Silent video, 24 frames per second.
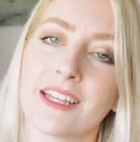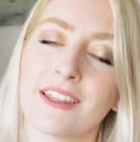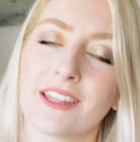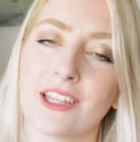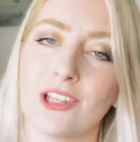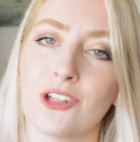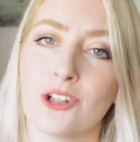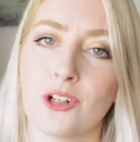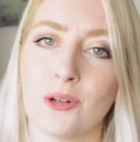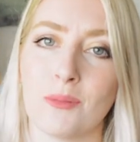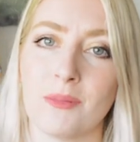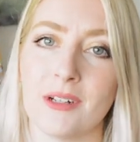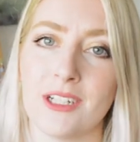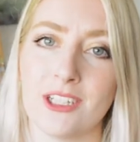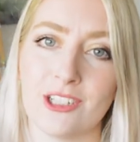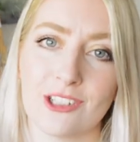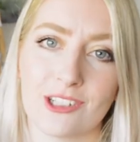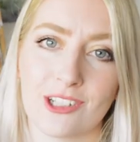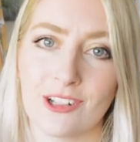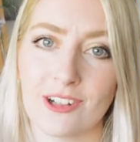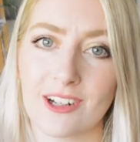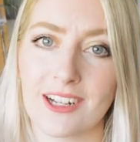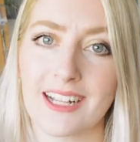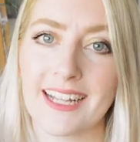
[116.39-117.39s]
They normally
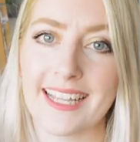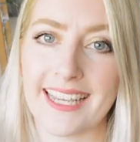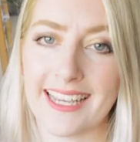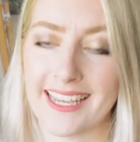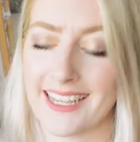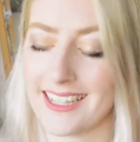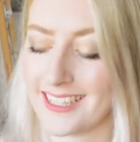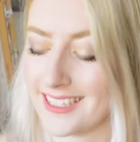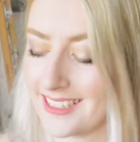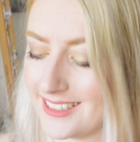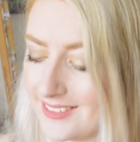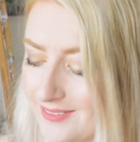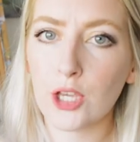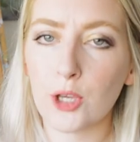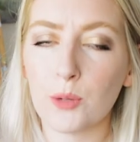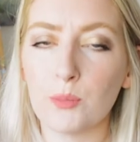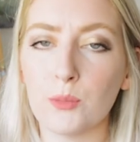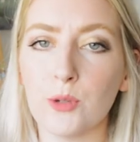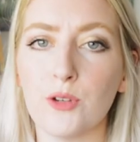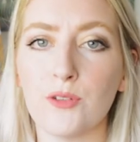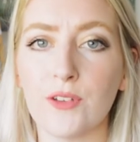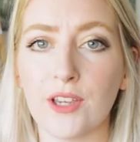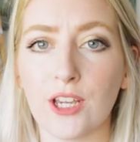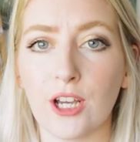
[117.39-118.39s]
just look clear.
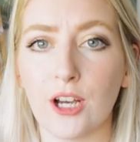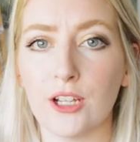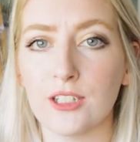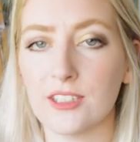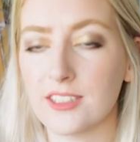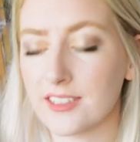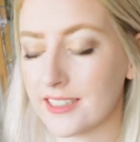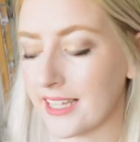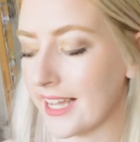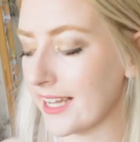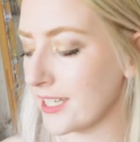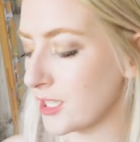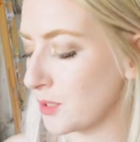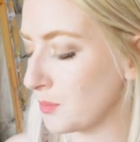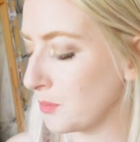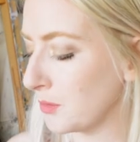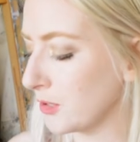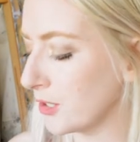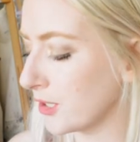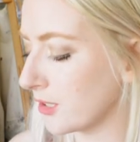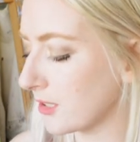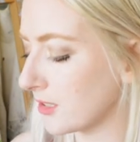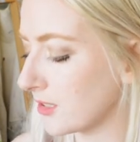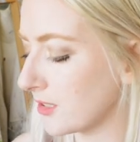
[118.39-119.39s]
Moving on to
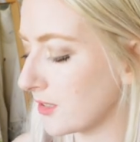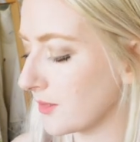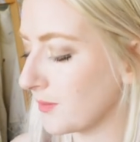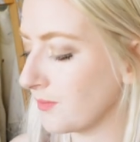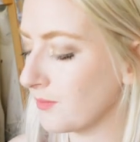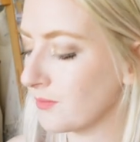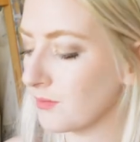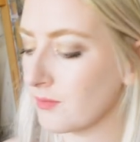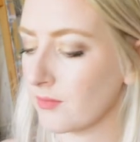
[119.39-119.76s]
sketchbooks,